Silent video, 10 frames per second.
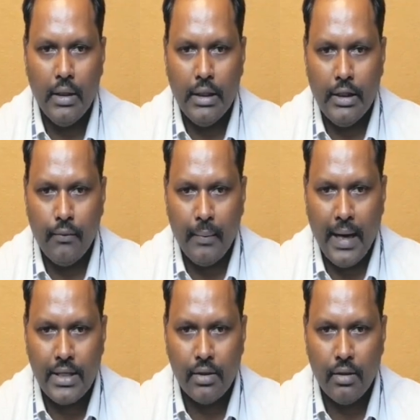
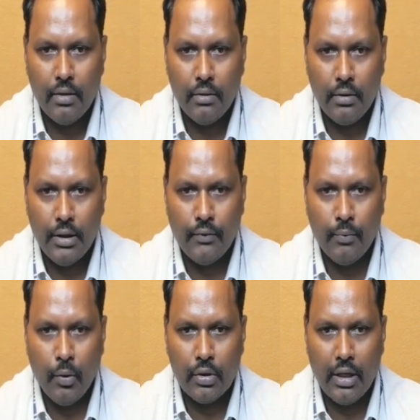If
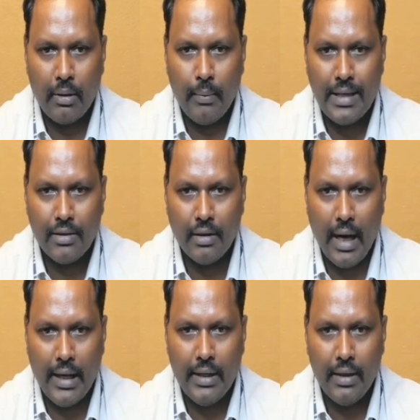both are matched,
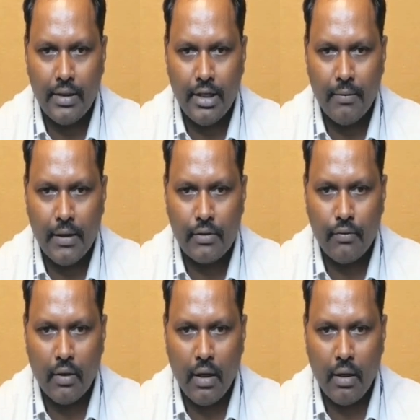I and J plus
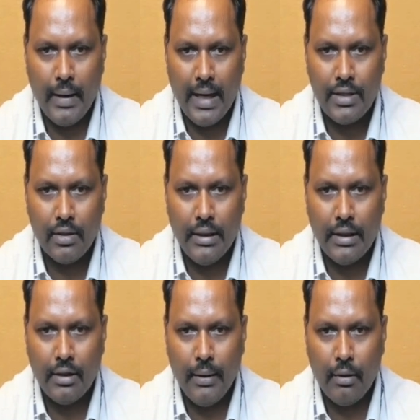1 are matched,
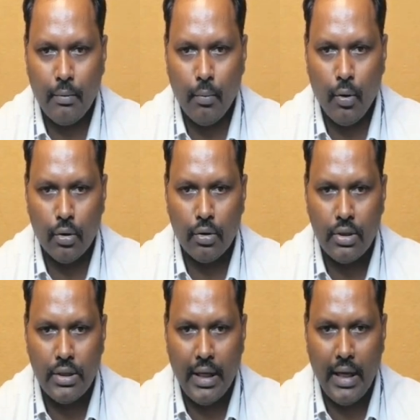increment both
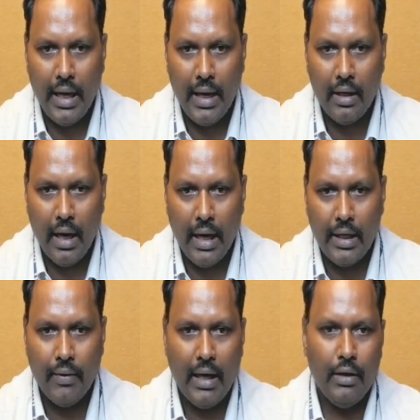J and I
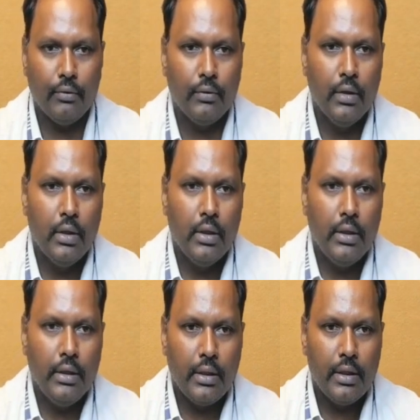value.
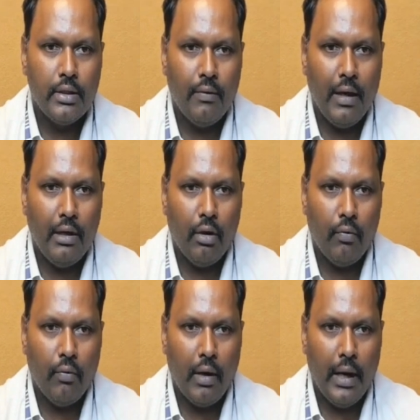Increase the value of
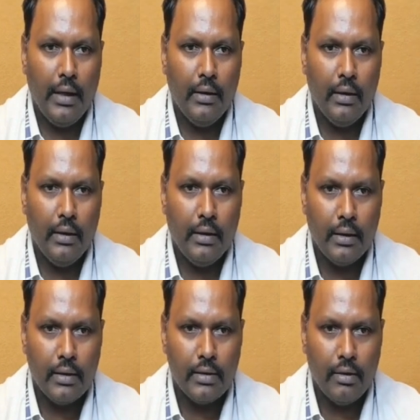I,
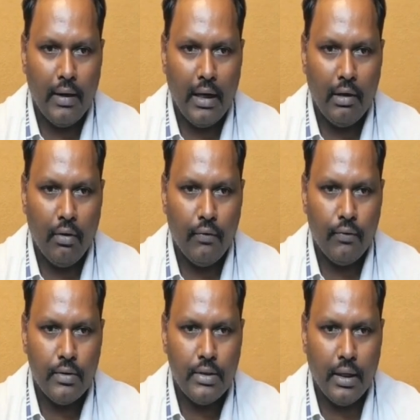increase the value of
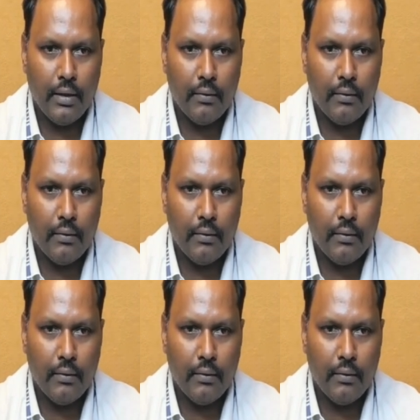J.